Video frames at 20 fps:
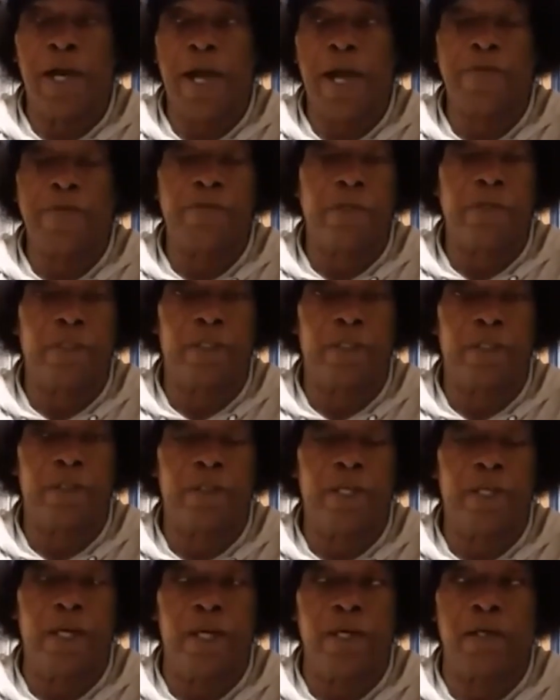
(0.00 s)
aggregate
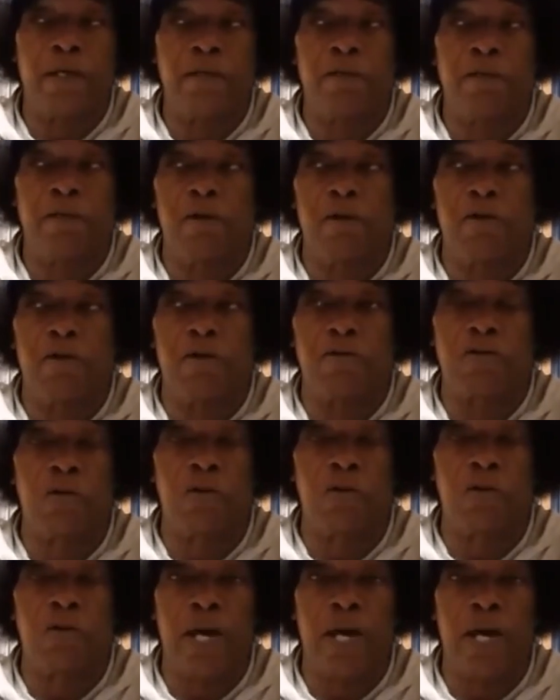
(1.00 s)
and also